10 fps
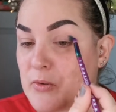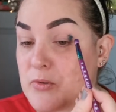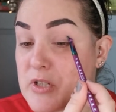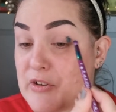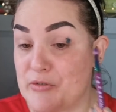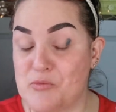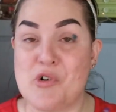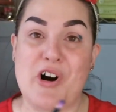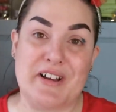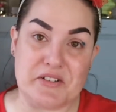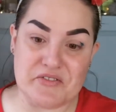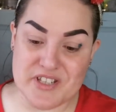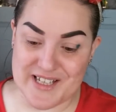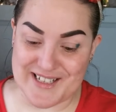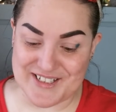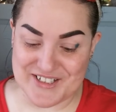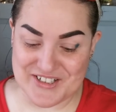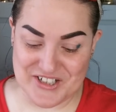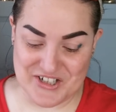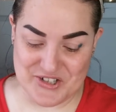also from what I've
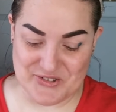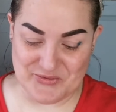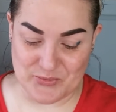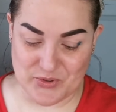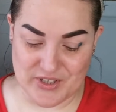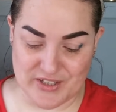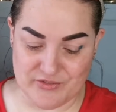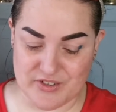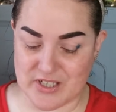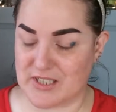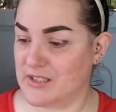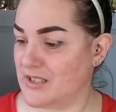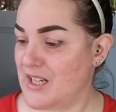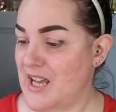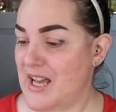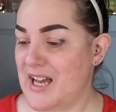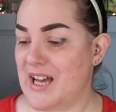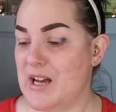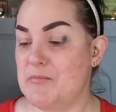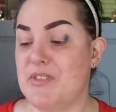seen of what they've done,
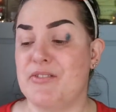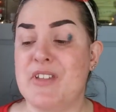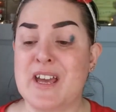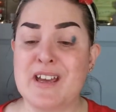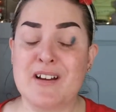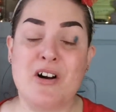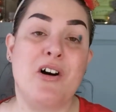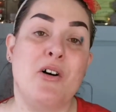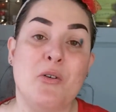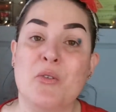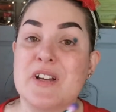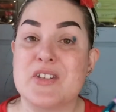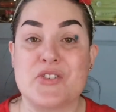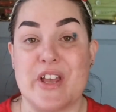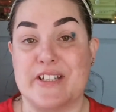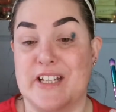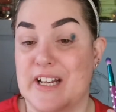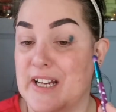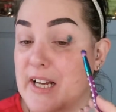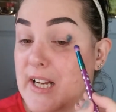um, their whole
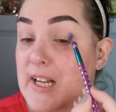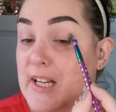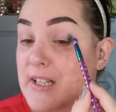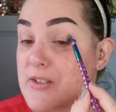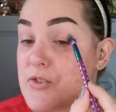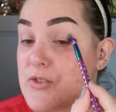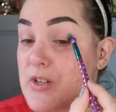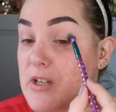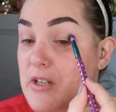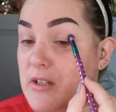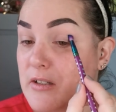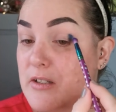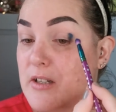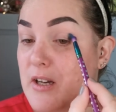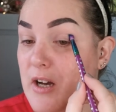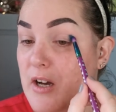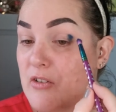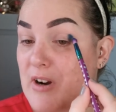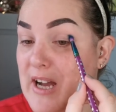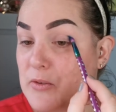aesthetic is
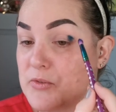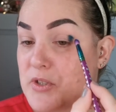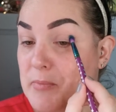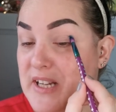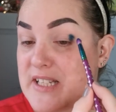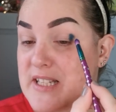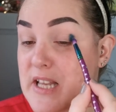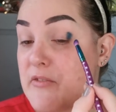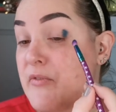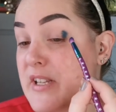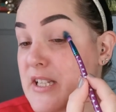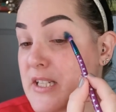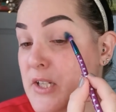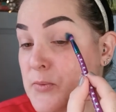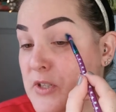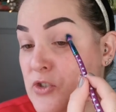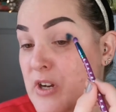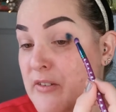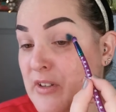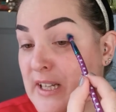around the places they've visited when
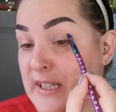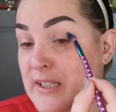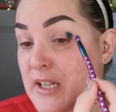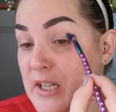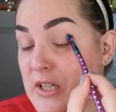travelling.